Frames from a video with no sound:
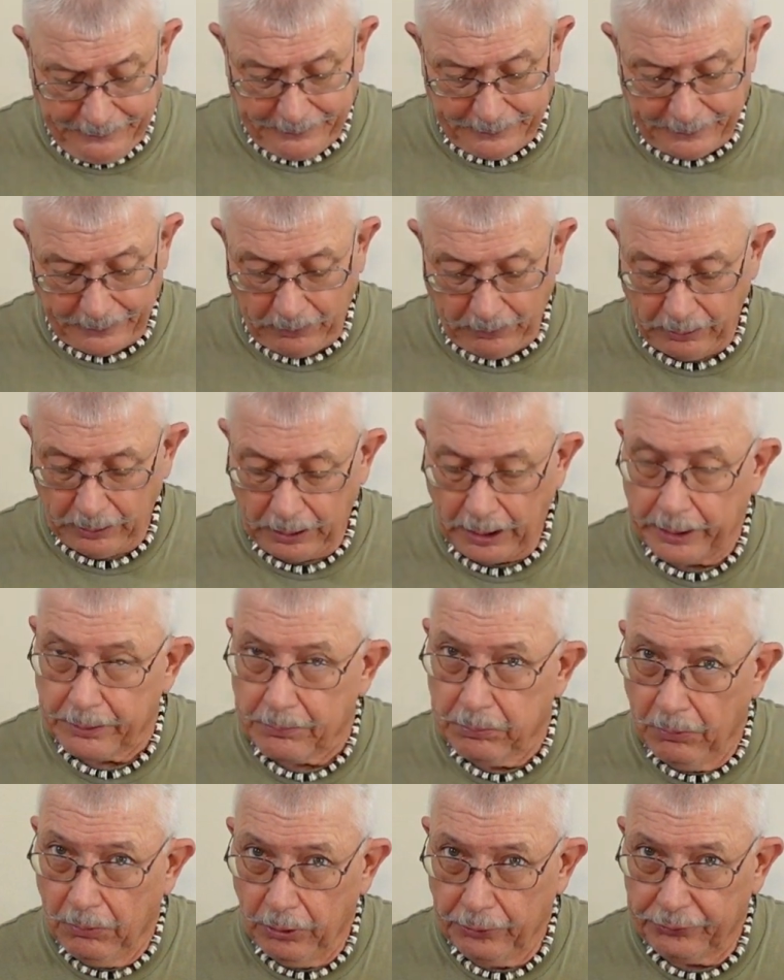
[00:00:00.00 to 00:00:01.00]
And
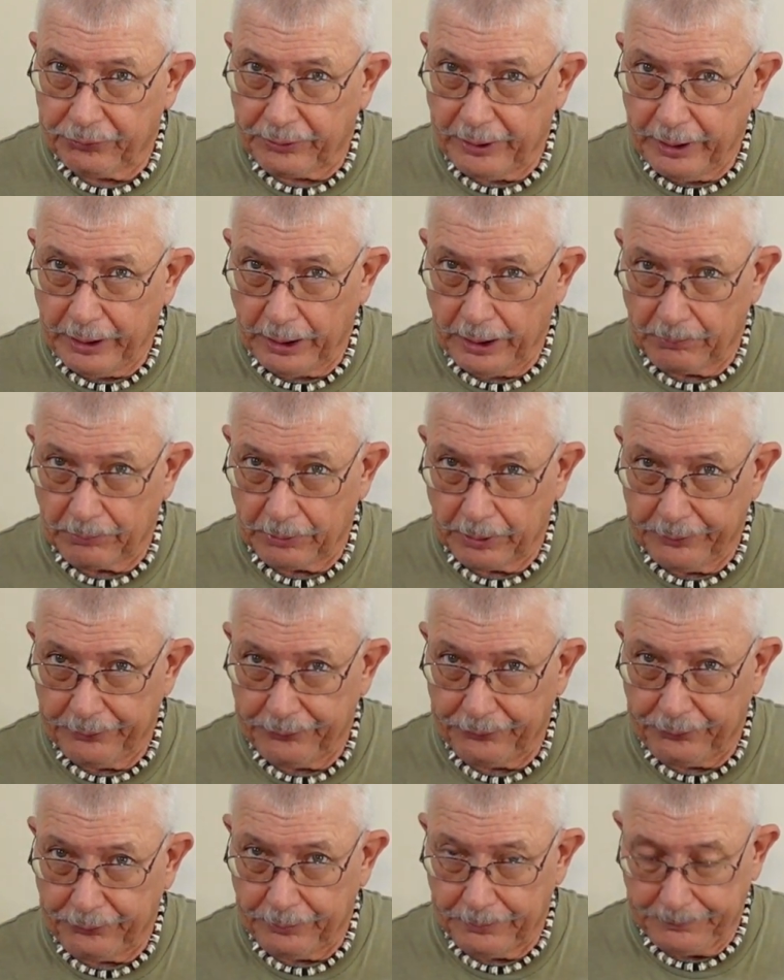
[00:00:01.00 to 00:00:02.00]
unlike most
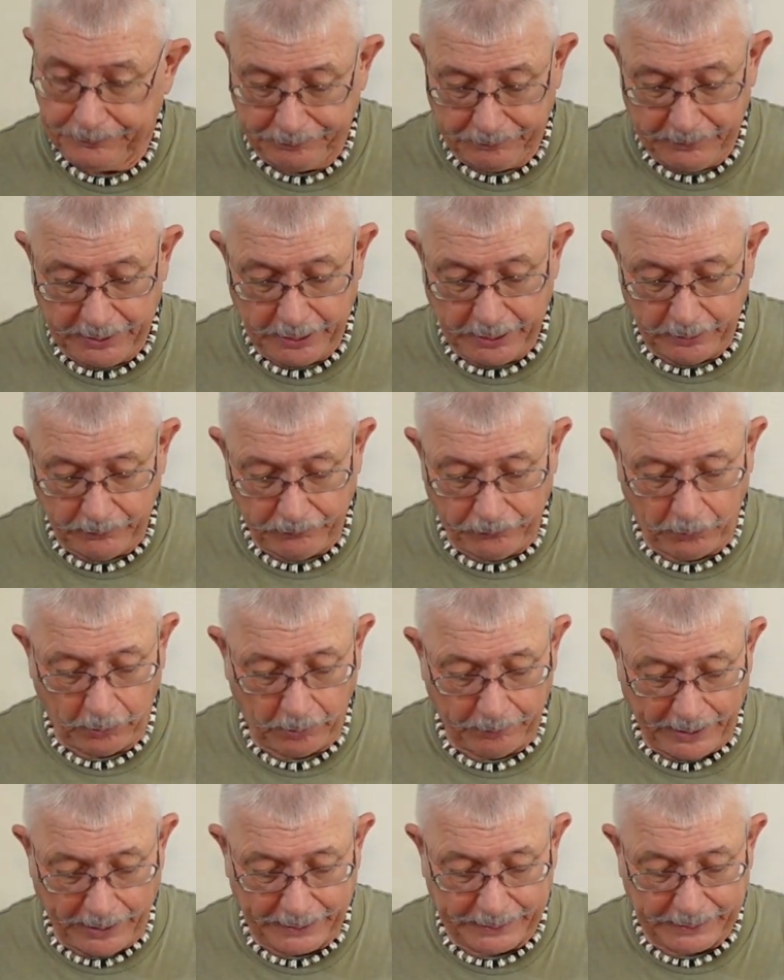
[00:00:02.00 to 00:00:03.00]
cameras, medium
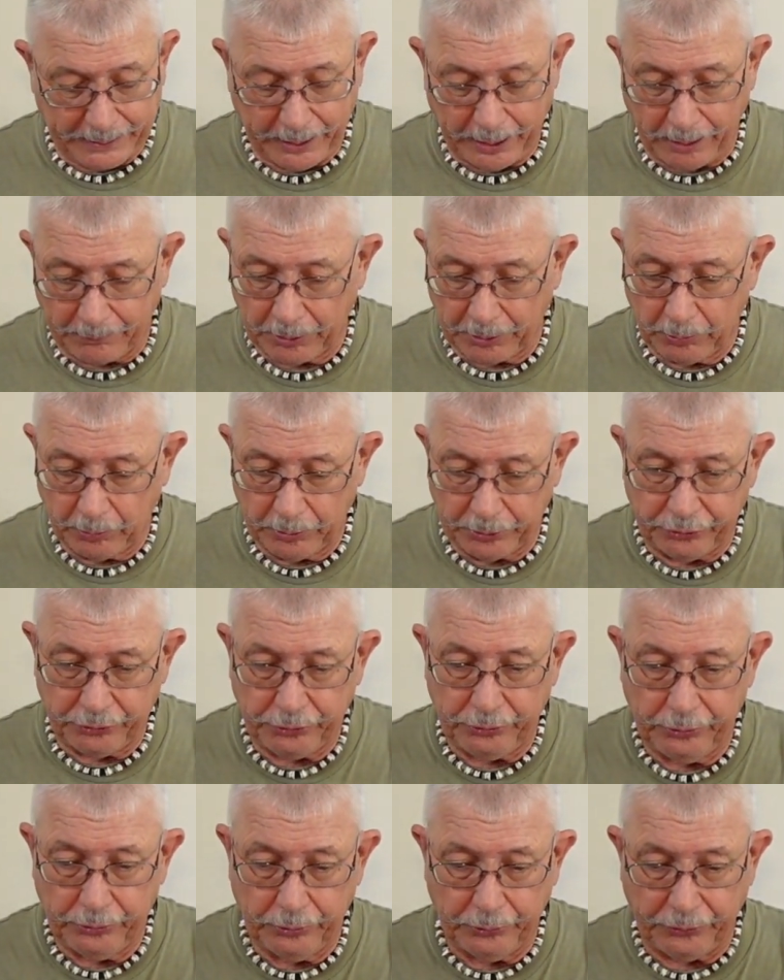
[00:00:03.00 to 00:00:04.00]
format camera, which
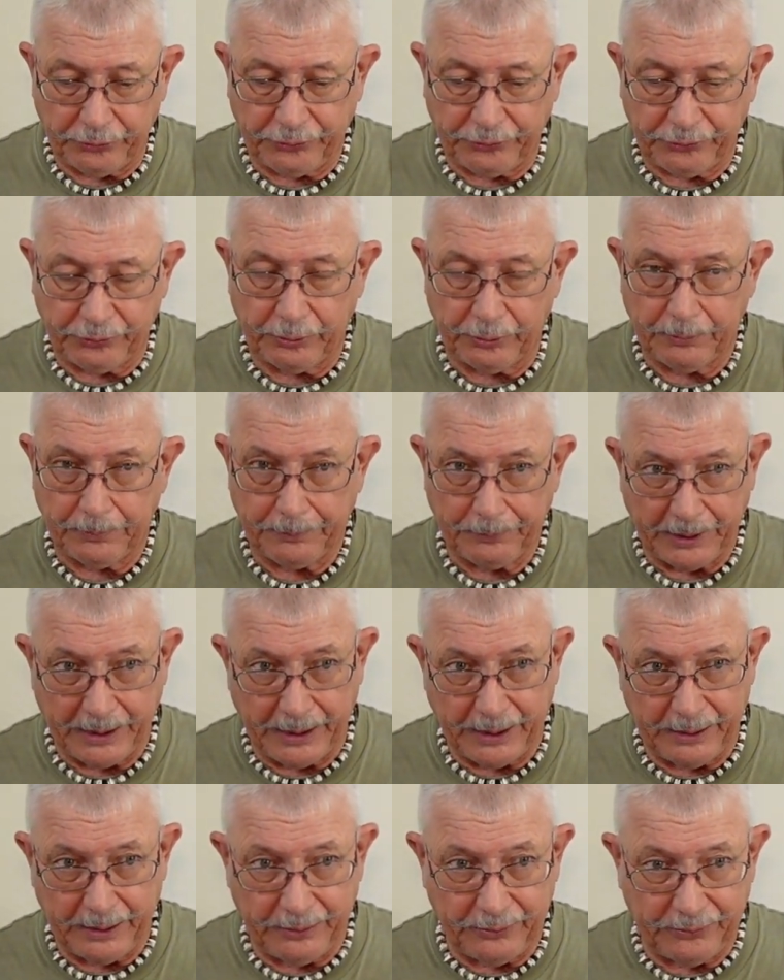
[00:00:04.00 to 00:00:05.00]
shoots
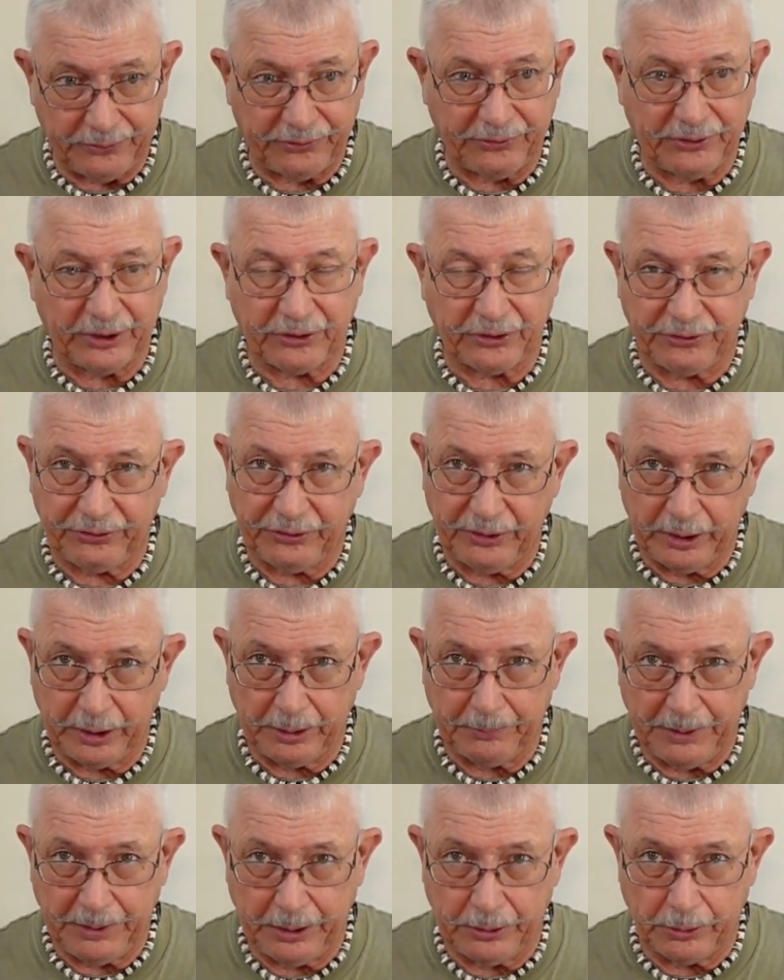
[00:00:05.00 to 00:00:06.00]
a 6
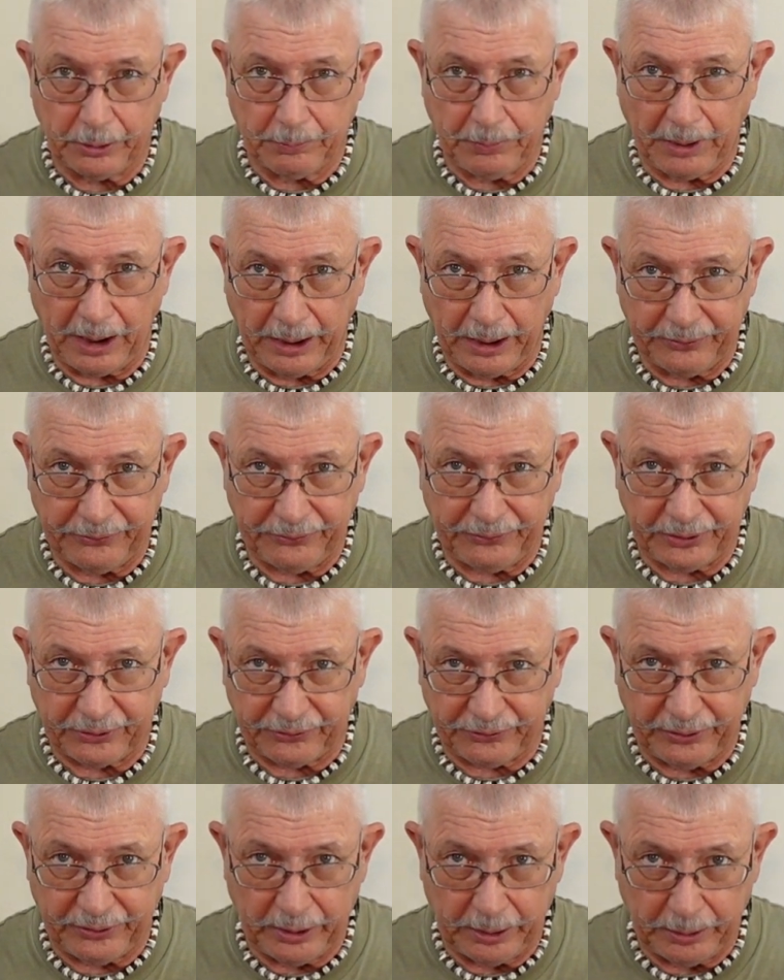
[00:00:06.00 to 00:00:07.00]
centimeter by
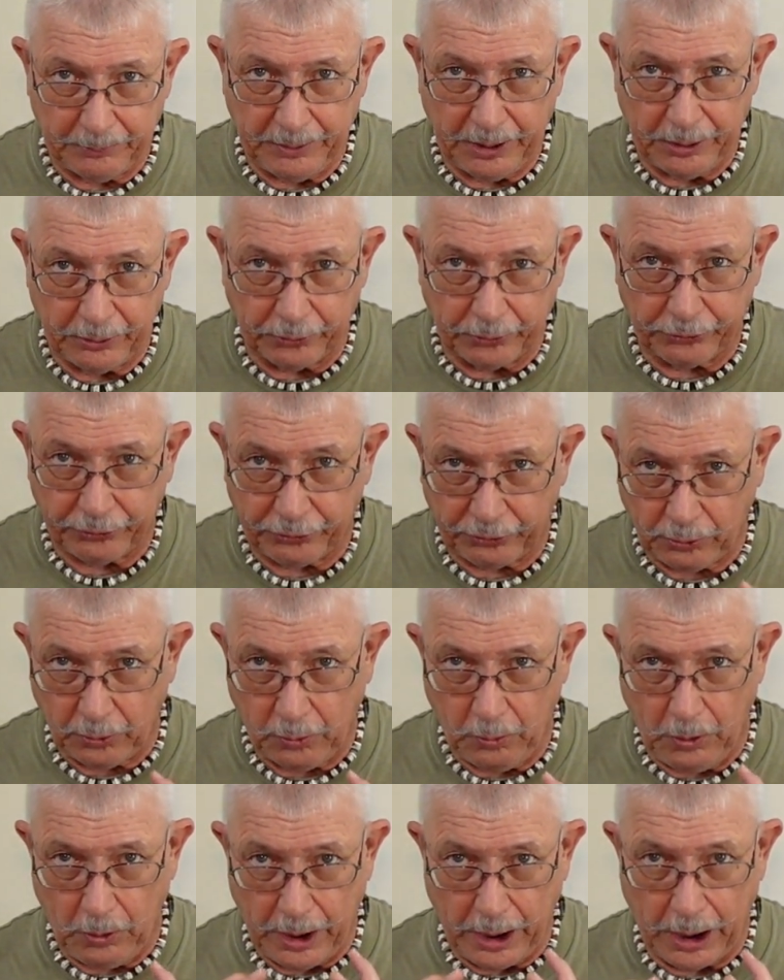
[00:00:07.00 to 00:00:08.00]
6 centimeter
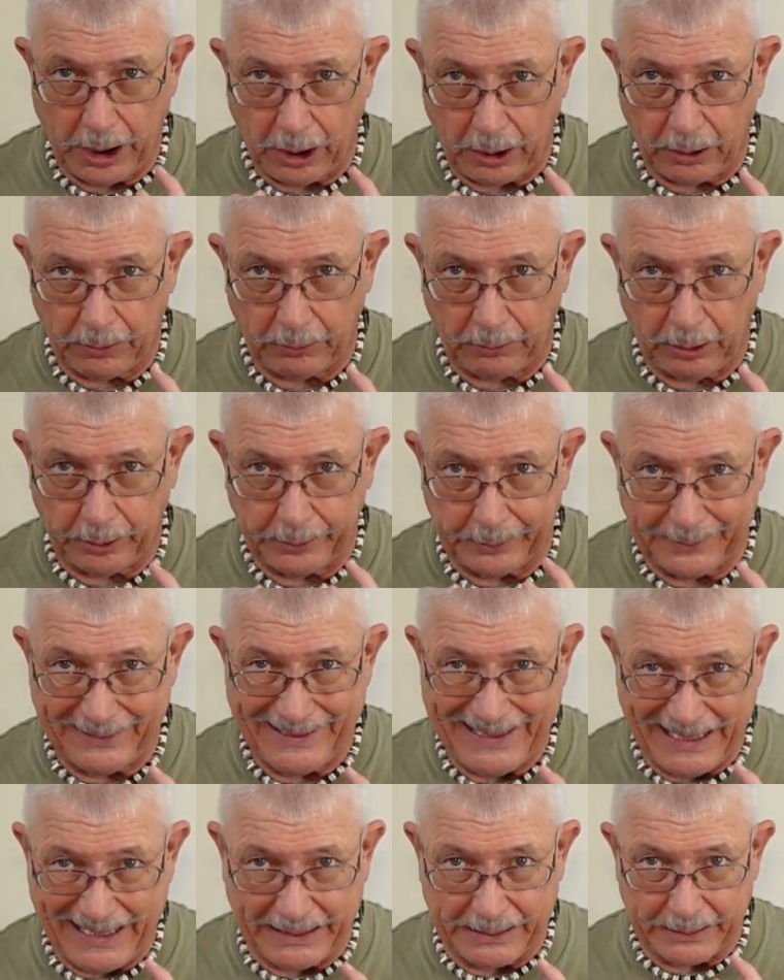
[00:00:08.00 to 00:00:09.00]
square on the
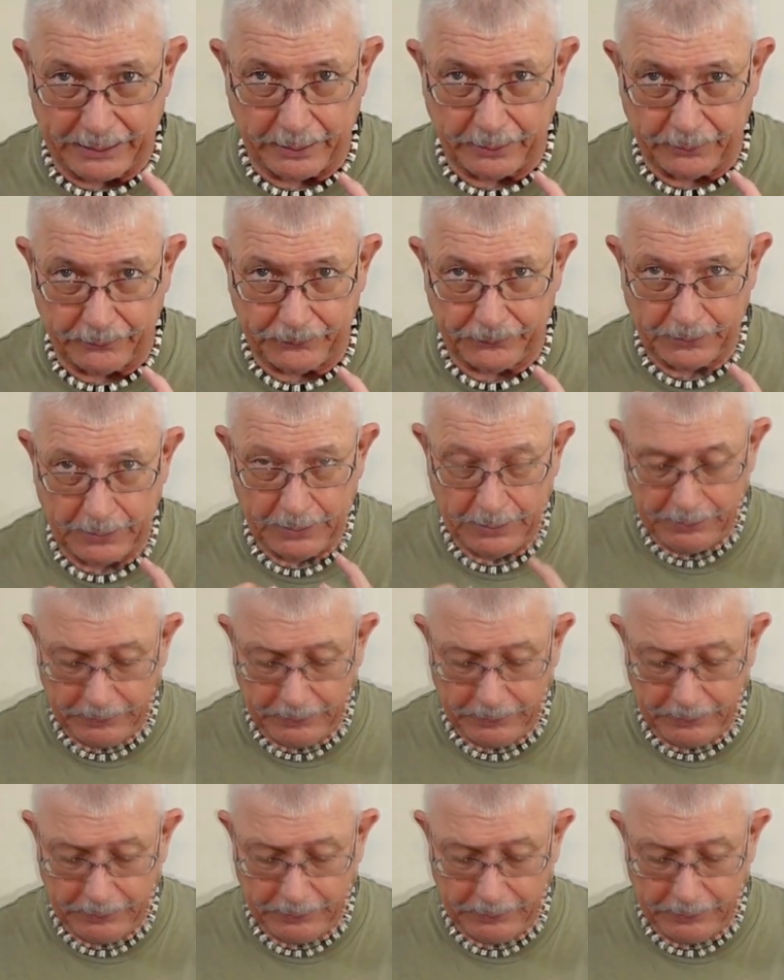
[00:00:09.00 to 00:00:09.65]
negative,